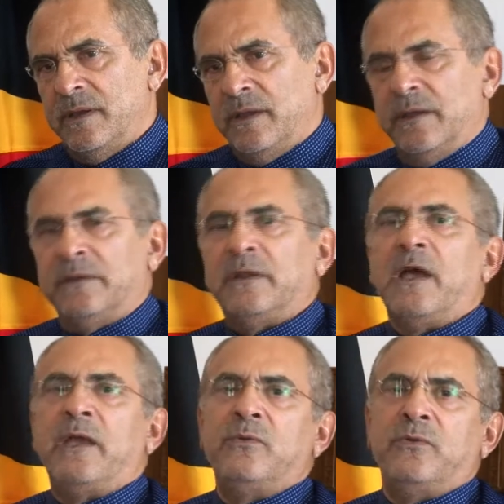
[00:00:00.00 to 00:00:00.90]
and
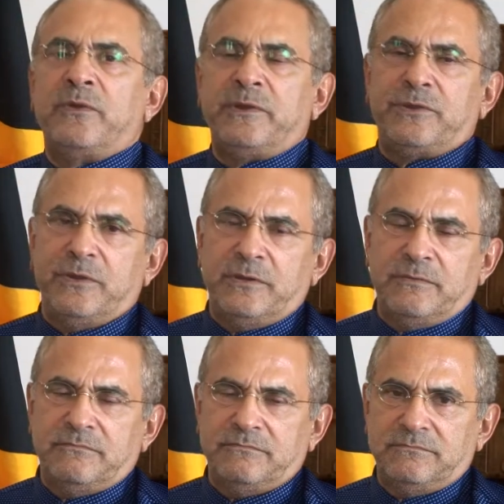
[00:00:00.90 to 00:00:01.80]
I would
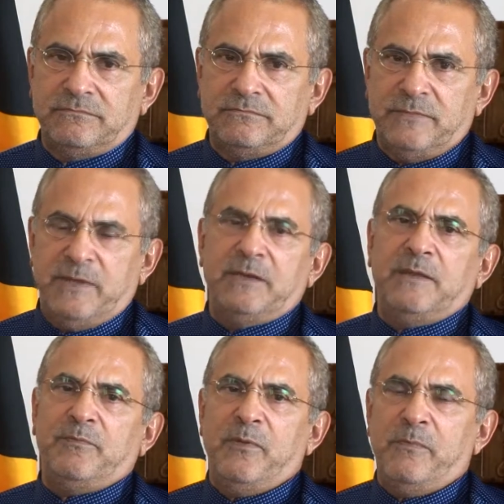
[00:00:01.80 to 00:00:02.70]
return in
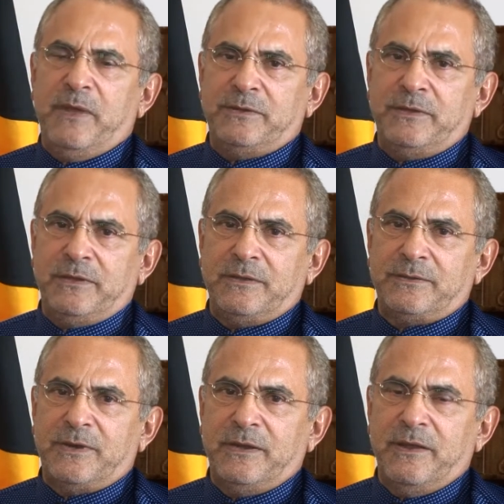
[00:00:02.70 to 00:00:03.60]

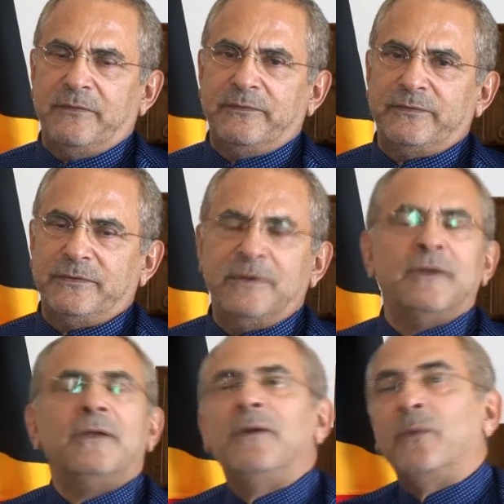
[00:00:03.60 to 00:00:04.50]
diplomatic triumph.
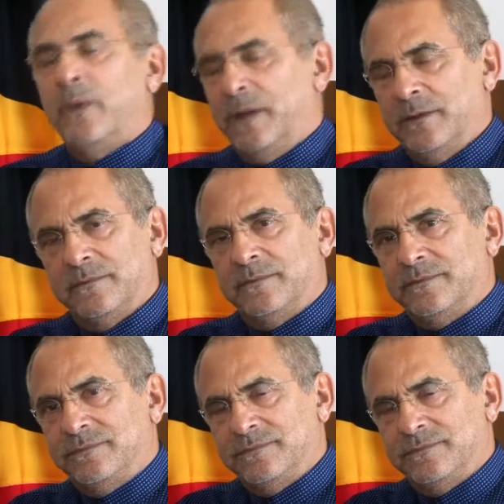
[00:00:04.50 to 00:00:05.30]
Well,